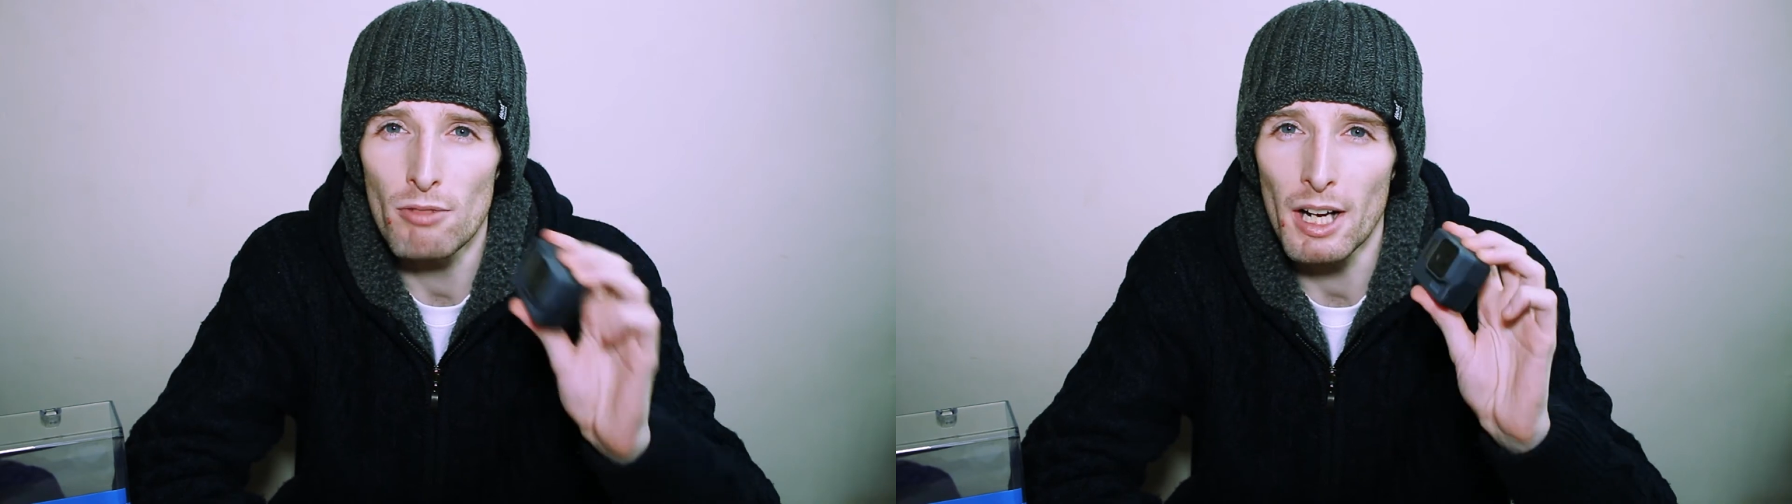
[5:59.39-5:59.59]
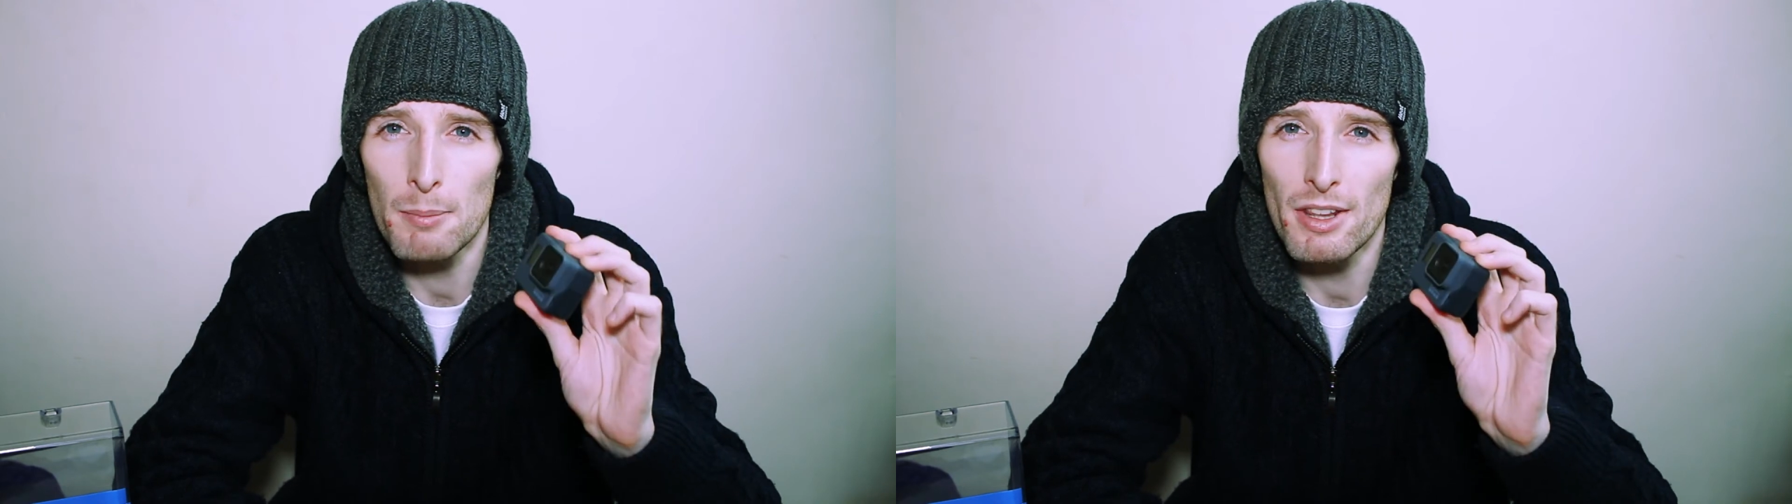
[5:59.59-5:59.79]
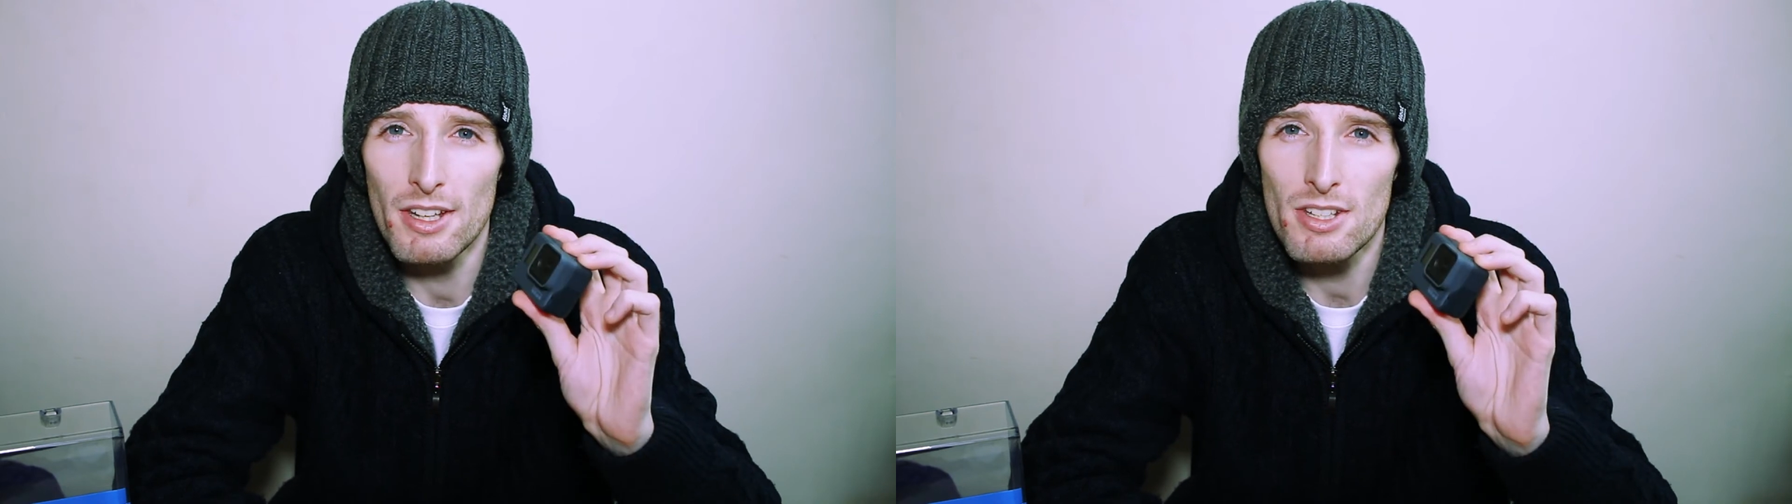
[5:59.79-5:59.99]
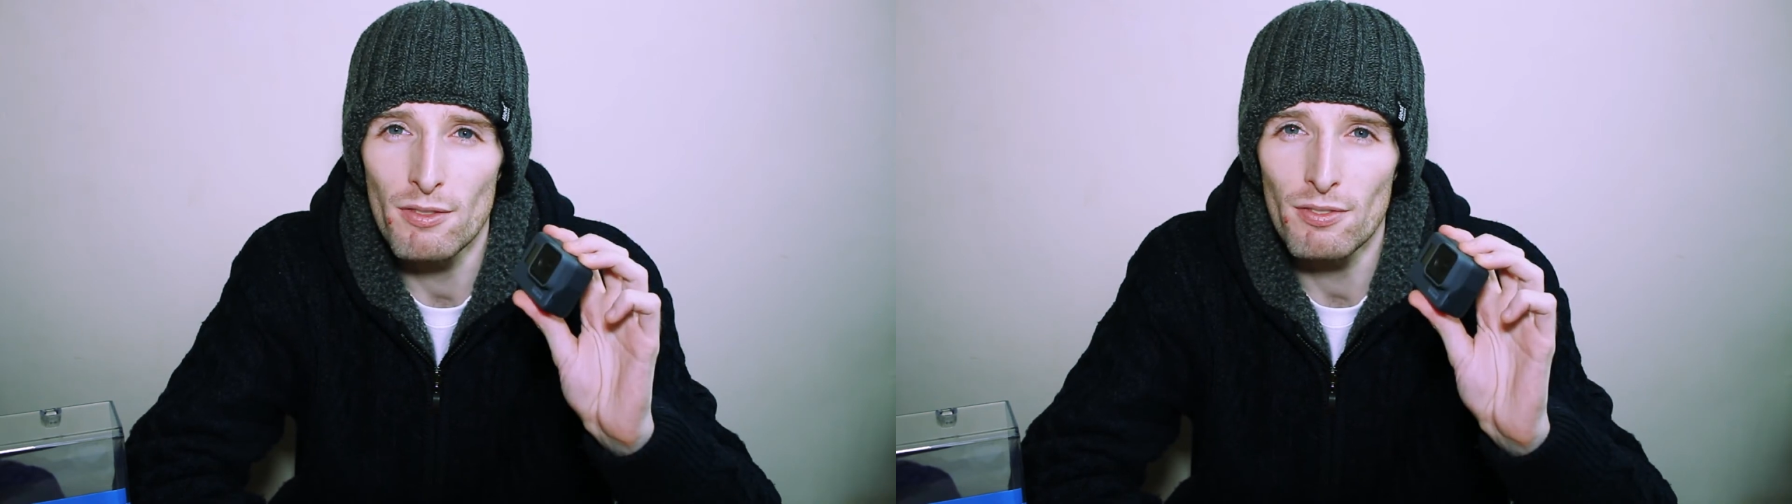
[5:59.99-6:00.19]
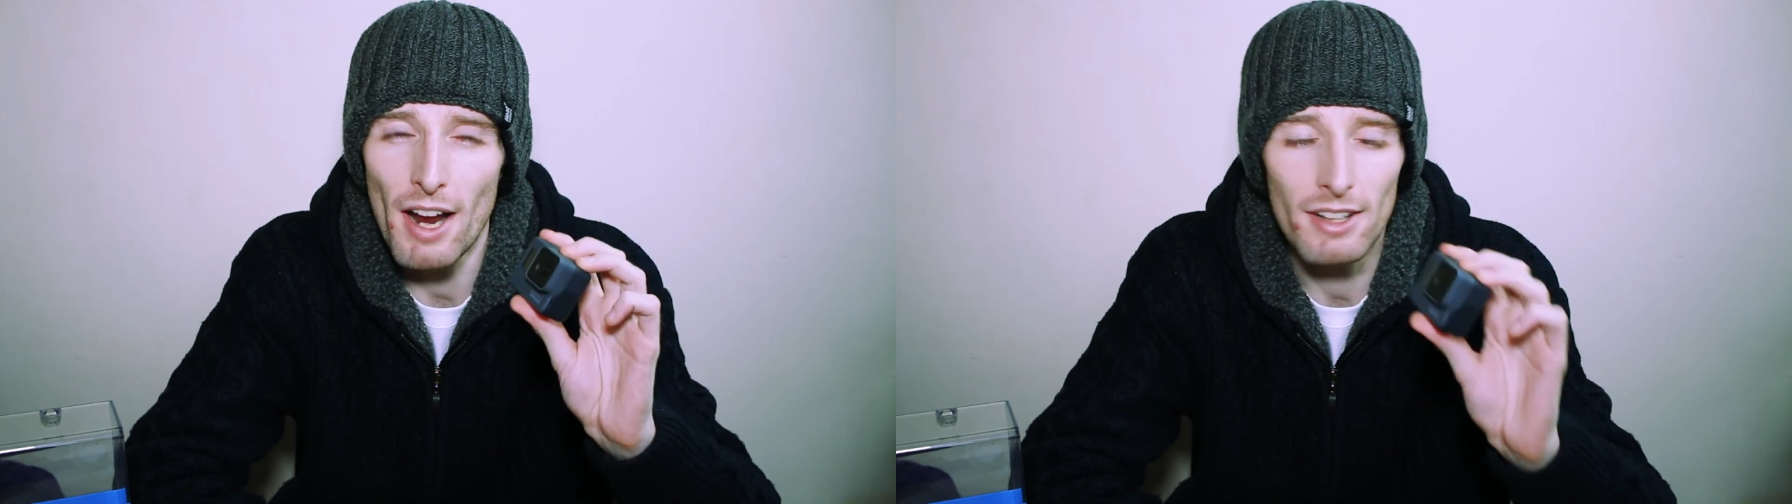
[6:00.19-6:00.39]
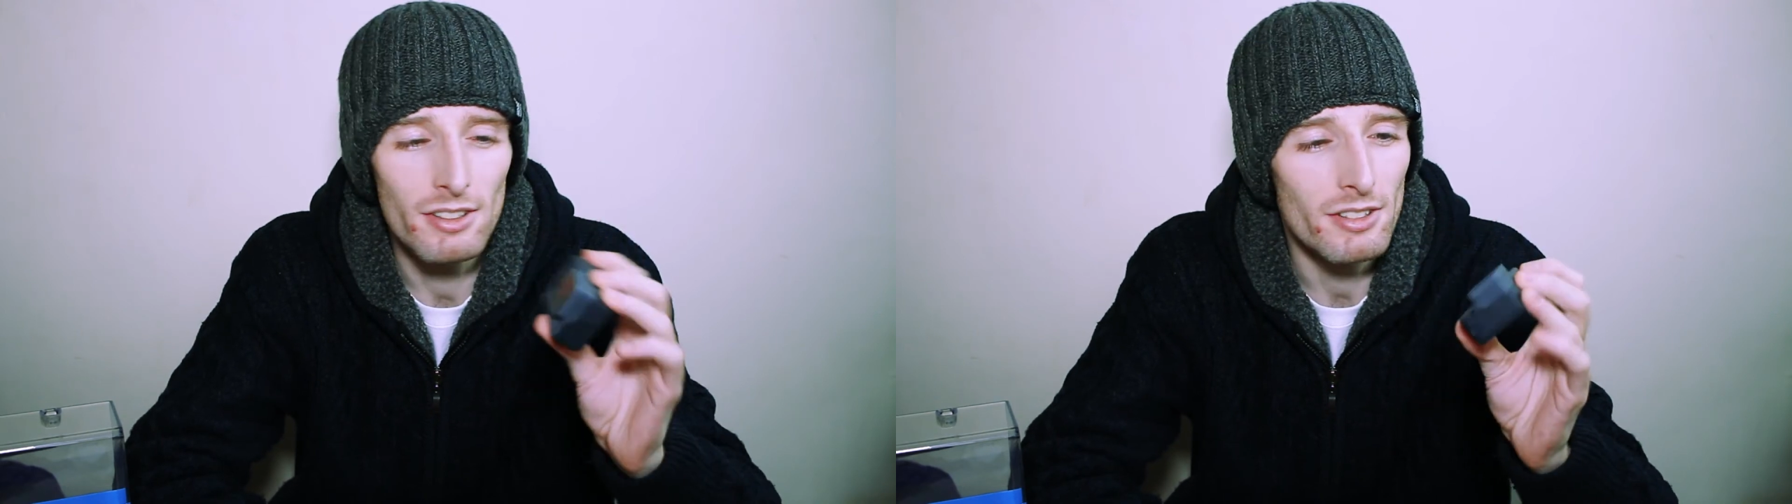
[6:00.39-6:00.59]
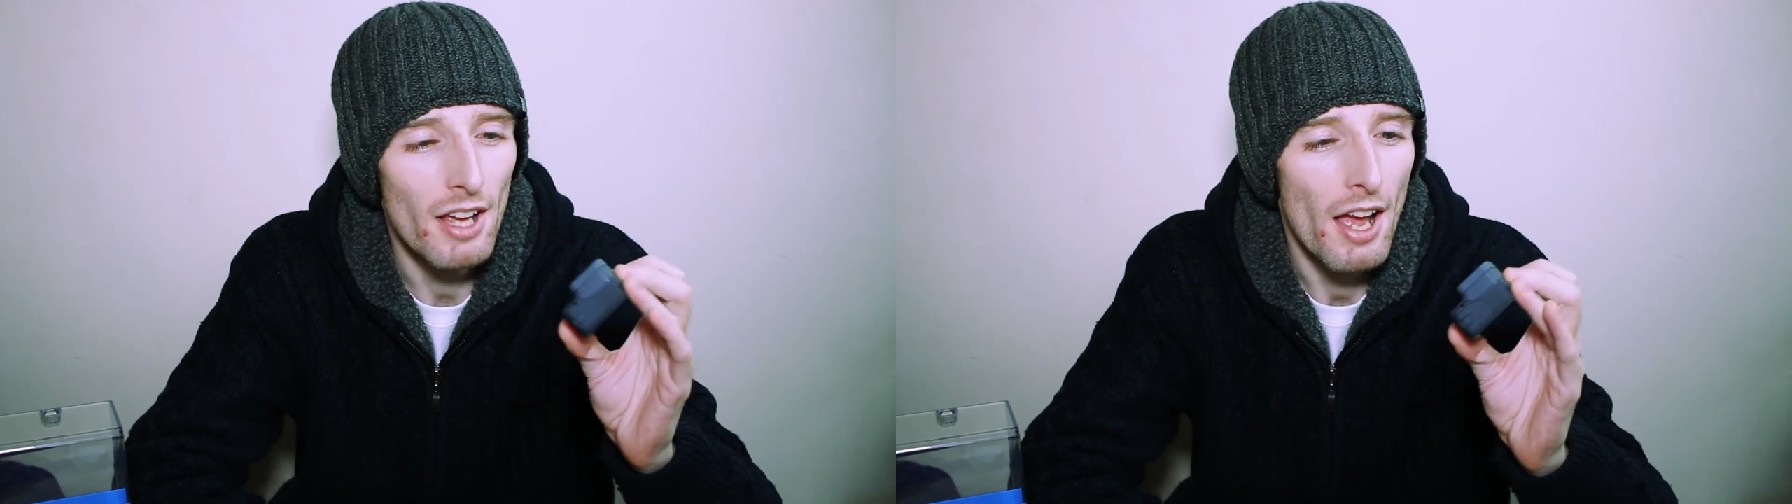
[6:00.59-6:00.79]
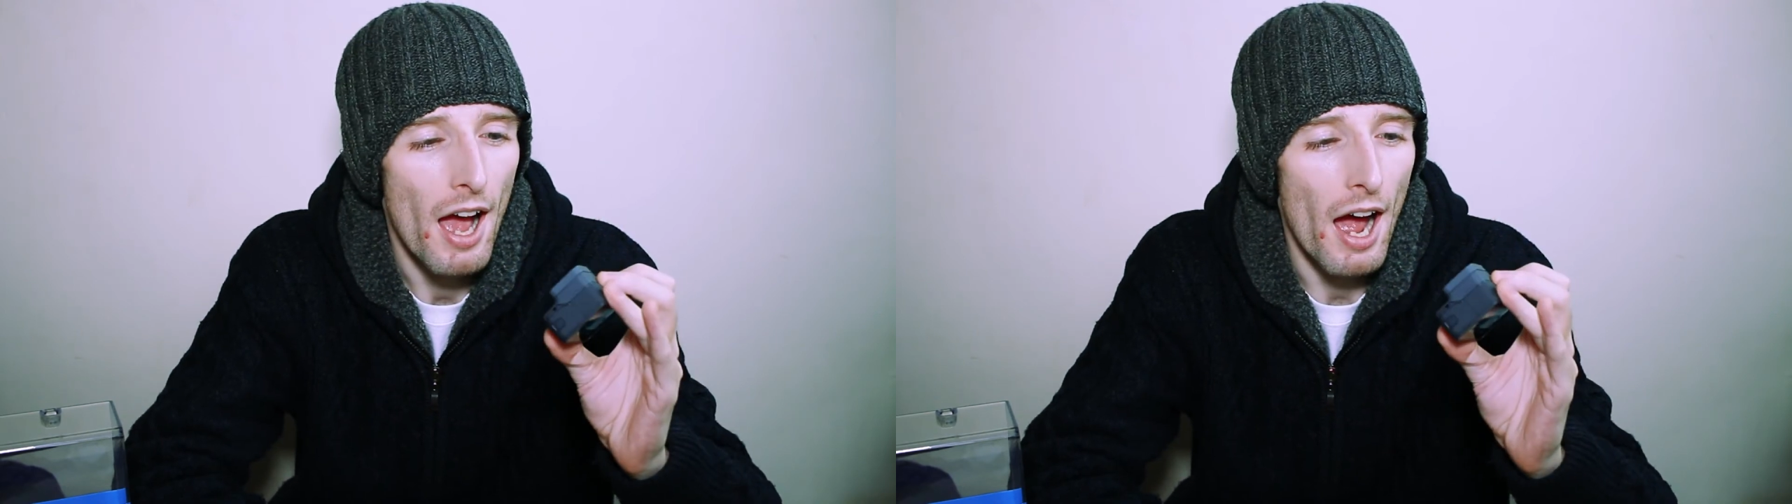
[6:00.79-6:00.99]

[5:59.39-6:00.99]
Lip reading: recommend this to friends.